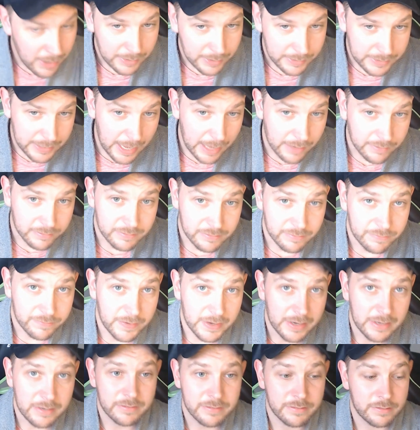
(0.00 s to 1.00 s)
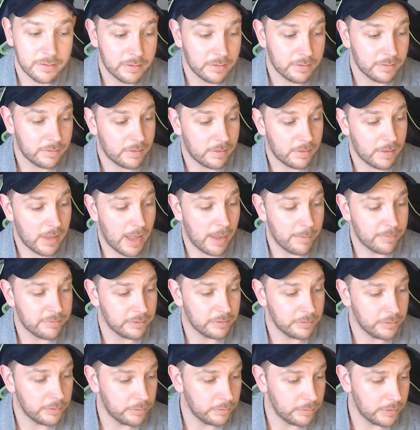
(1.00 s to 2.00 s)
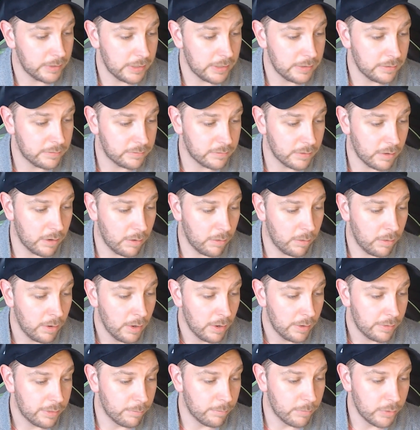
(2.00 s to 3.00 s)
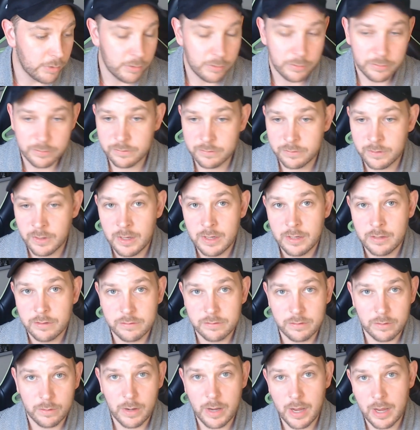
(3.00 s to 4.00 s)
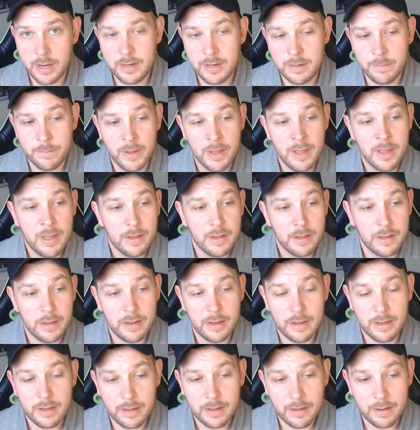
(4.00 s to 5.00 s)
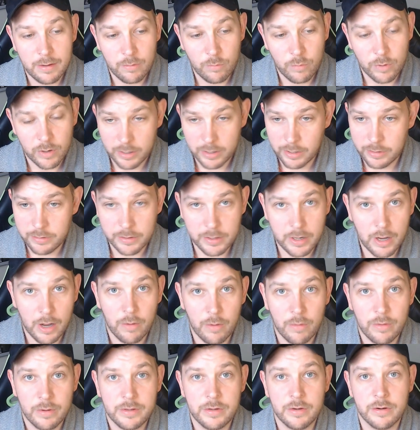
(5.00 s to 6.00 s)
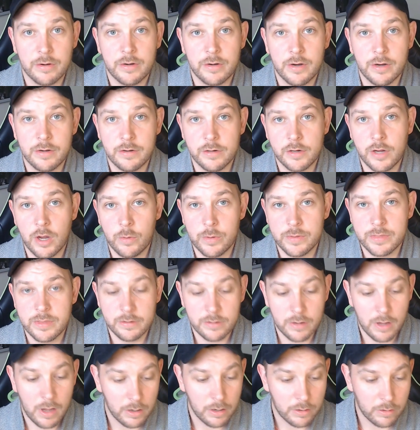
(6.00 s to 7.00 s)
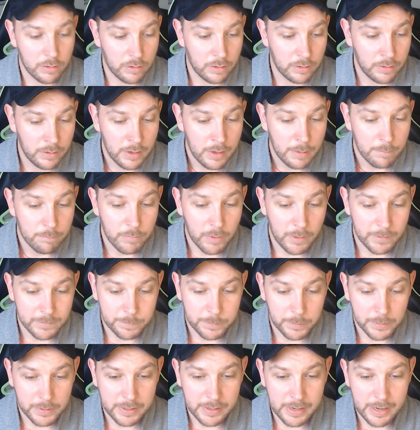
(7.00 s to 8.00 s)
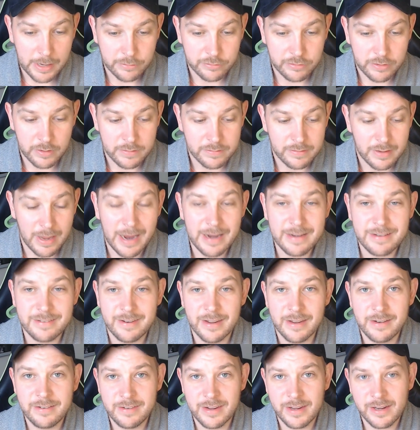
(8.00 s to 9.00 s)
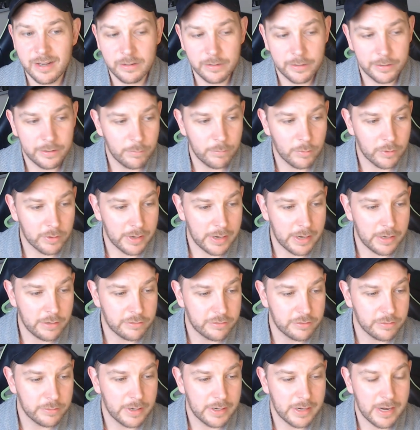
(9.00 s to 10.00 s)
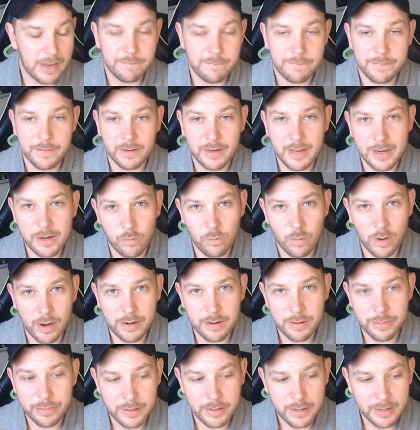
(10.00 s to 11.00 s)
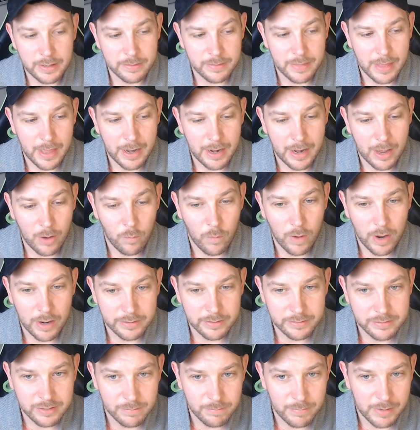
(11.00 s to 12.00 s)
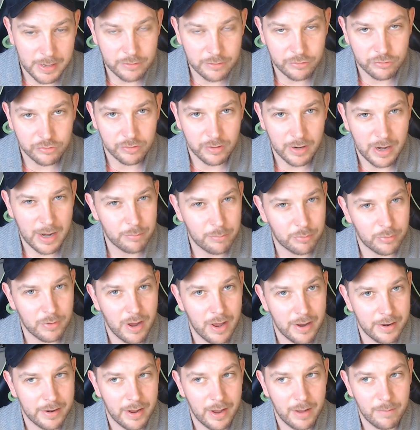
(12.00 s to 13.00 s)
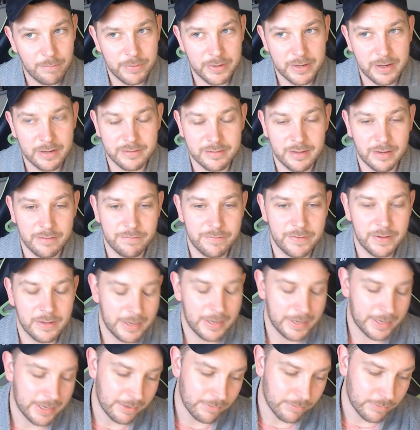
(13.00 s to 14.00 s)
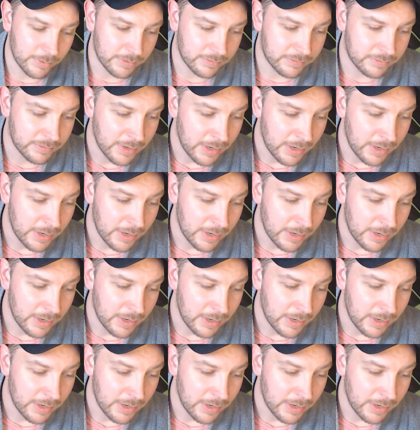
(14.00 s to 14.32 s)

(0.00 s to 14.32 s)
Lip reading: yes, fixed. Absolutely. So the Moose, Suhaib, we're good to go. You're good to go with the dongle, multiple connections. I did dig a little more into it, and I feel like one thing that I wanted to make sure I brought up, because I feel like it was